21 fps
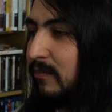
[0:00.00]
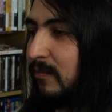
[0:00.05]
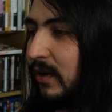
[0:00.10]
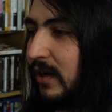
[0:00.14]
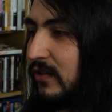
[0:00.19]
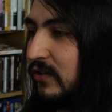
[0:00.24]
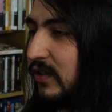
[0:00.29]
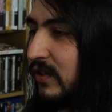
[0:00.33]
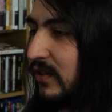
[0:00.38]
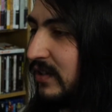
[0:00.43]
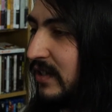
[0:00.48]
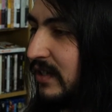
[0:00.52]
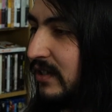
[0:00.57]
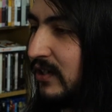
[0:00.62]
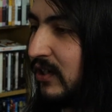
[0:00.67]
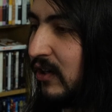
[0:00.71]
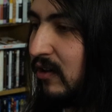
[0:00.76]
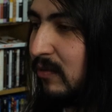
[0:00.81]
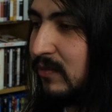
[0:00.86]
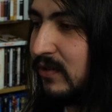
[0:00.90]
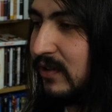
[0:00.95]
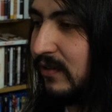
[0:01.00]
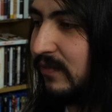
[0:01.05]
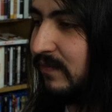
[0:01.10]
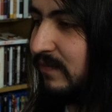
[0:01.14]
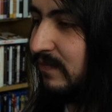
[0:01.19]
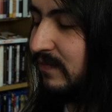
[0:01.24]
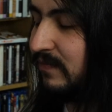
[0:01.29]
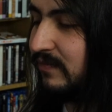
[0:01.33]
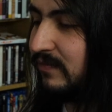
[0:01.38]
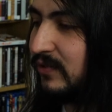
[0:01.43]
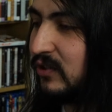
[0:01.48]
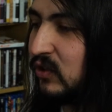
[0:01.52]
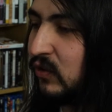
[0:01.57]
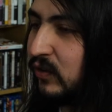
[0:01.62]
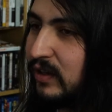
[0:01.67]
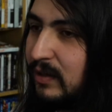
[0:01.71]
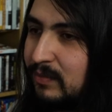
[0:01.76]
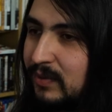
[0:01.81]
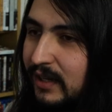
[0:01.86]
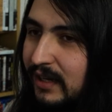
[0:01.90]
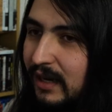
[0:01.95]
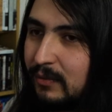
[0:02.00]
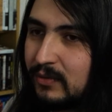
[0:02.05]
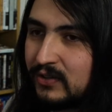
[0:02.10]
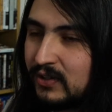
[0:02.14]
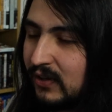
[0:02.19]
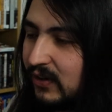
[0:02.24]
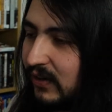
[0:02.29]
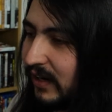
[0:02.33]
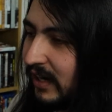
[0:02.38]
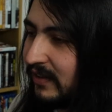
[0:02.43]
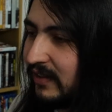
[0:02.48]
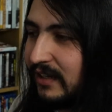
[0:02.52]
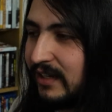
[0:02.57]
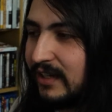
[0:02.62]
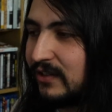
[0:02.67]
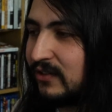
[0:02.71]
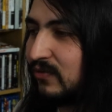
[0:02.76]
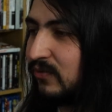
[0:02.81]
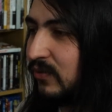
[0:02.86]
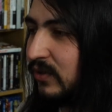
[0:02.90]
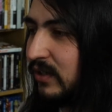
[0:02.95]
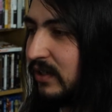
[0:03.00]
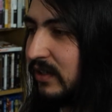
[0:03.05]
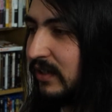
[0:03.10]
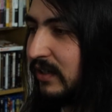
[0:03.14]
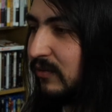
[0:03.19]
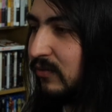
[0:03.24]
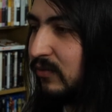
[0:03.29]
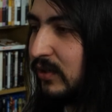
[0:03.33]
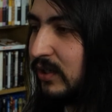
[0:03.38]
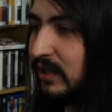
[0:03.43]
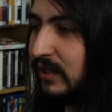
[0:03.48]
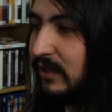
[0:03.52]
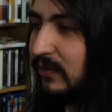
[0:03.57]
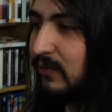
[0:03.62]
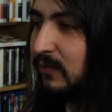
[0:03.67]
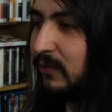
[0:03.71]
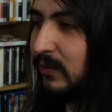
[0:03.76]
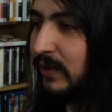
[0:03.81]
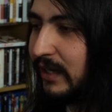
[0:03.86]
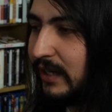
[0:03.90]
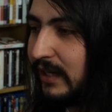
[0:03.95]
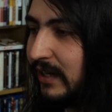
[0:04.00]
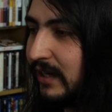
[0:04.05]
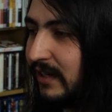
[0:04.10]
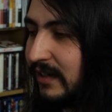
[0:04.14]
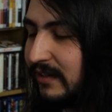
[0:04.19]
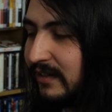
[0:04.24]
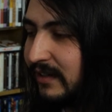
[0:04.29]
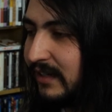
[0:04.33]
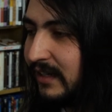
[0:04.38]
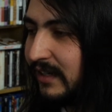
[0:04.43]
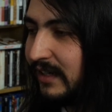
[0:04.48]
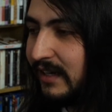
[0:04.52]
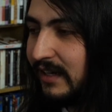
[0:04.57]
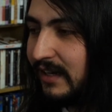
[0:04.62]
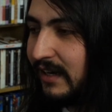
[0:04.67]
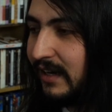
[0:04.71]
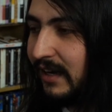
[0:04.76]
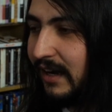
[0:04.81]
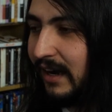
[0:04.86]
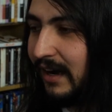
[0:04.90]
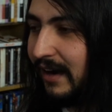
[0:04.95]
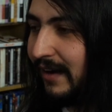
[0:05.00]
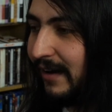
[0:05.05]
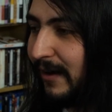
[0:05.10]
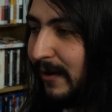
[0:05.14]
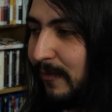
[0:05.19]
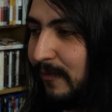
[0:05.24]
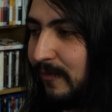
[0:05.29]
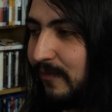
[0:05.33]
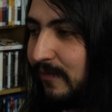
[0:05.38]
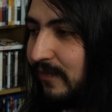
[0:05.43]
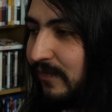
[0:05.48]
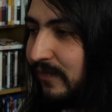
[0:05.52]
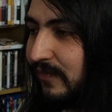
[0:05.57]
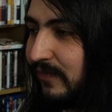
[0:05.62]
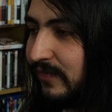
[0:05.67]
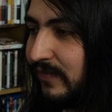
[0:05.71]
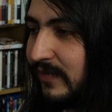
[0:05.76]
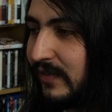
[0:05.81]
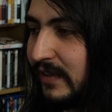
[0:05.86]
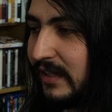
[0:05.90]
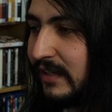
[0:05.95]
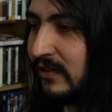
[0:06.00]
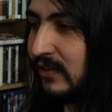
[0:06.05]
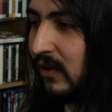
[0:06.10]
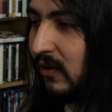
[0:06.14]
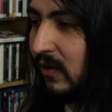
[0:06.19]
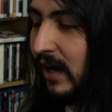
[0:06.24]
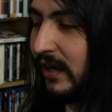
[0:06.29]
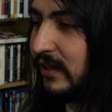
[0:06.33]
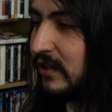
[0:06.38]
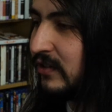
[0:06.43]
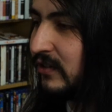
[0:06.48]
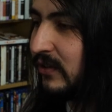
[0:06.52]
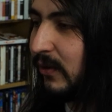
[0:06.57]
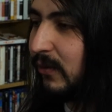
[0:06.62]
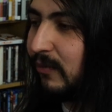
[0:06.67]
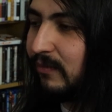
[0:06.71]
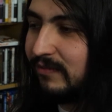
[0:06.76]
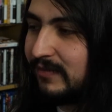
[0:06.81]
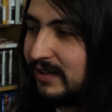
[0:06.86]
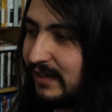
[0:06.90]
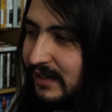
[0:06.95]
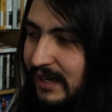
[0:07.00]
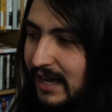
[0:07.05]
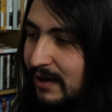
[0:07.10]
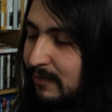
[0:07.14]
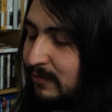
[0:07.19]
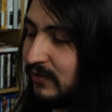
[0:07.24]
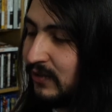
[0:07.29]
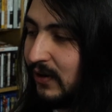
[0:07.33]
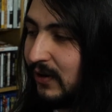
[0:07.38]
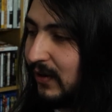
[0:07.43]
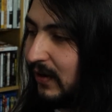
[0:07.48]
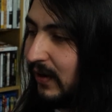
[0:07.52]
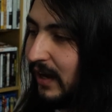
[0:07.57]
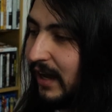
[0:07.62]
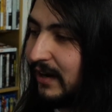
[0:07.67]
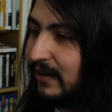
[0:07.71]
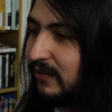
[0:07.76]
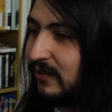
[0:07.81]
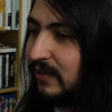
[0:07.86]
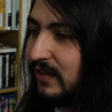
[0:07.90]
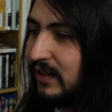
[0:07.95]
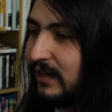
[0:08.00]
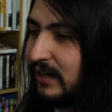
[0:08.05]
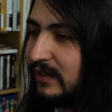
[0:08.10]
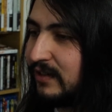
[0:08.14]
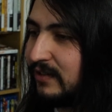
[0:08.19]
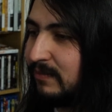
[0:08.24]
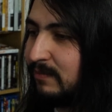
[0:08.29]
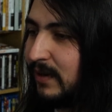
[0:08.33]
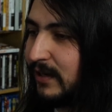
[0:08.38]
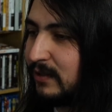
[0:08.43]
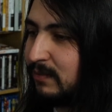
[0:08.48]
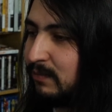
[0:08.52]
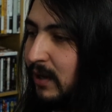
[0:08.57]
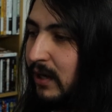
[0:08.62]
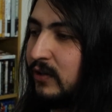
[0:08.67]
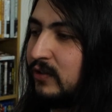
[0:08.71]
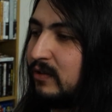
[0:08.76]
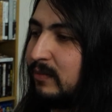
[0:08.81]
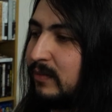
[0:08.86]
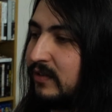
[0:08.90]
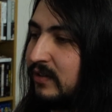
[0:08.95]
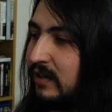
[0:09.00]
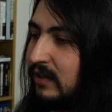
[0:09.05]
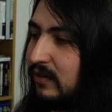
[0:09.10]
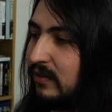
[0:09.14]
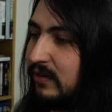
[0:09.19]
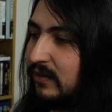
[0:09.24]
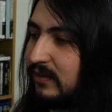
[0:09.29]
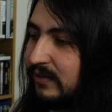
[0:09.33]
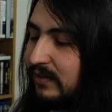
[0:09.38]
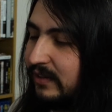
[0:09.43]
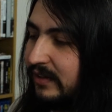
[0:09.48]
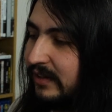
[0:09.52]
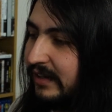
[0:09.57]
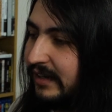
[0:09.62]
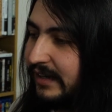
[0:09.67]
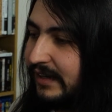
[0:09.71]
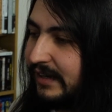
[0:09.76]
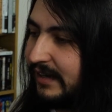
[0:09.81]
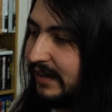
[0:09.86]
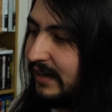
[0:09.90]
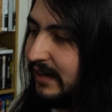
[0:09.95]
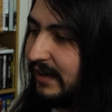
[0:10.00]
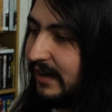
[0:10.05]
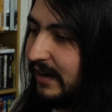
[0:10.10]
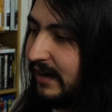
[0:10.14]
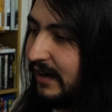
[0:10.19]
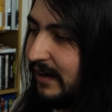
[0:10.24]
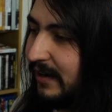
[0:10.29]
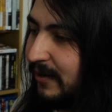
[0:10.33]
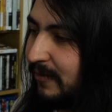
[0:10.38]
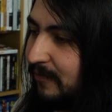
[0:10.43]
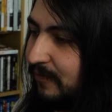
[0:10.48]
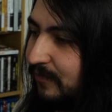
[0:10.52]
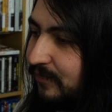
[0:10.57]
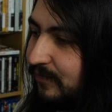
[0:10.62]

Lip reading: But just in terms of screenplay, I'm sorry, I think it's really, really weak. So I just don't... I'm sorry, I don't think it's Best Picture material. I